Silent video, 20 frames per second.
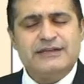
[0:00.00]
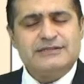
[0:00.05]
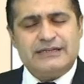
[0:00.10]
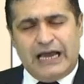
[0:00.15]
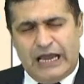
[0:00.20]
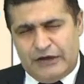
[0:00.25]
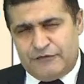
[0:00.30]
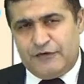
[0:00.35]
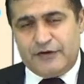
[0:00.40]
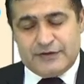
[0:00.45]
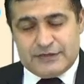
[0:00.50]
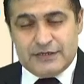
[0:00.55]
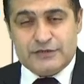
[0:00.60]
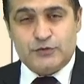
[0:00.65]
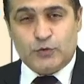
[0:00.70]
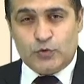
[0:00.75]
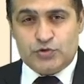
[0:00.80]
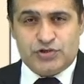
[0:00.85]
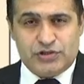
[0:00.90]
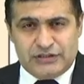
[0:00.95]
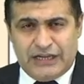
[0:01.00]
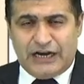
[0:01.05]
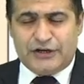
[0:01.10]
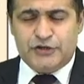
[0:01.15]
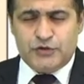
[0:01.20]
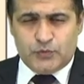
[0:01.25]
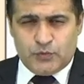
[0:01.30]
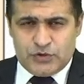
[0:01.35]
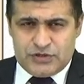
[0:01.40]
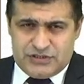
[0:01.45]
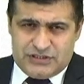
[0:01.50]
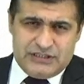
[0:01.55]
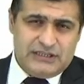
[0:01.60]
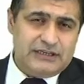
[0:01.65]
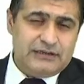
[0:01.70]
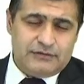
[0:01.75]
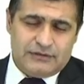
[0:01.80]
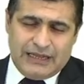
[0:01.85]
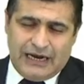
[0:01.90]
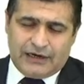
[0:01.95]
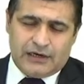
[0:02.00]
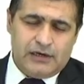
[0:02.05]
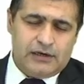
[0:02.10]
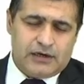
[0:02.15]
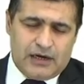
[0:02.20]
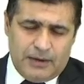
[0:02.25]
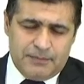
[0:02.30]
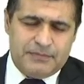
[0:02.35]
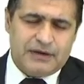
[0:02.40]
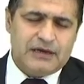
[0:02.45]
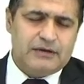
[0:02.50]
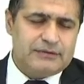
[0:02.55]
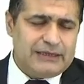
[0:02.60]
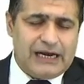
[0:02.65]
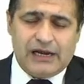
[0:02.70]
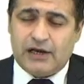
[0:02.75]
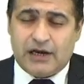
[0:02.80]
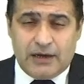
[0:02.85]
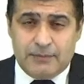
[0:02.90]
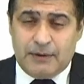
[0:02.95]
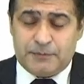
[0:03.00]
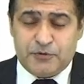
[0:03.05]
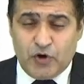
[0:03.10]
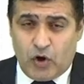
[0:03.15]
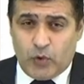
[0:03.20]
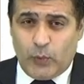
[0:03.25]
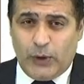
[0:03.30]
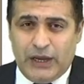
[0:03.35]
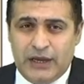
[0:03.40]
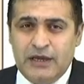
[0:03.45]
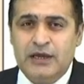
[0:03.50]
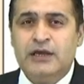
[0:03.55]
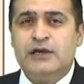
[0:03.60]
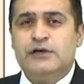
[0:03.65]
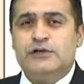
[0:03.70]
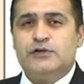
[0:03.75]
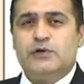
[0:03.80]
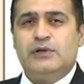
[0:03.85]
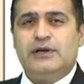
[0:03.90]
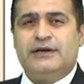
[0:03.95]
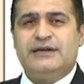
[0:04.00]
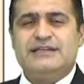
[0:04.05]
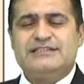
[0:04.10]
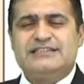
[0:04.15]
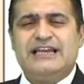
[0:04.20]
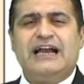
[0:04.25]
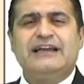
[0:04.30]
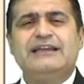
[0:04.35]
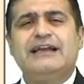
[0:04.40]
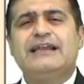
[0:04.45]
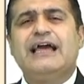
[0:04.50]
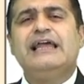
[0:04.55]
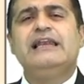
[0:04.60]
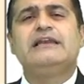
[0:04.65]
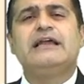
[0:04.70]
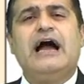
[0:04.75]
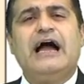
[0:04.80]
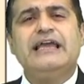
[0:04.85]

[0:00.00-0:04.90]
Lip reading: IFRSs question that you would see, that will come up your way, you'll understand that I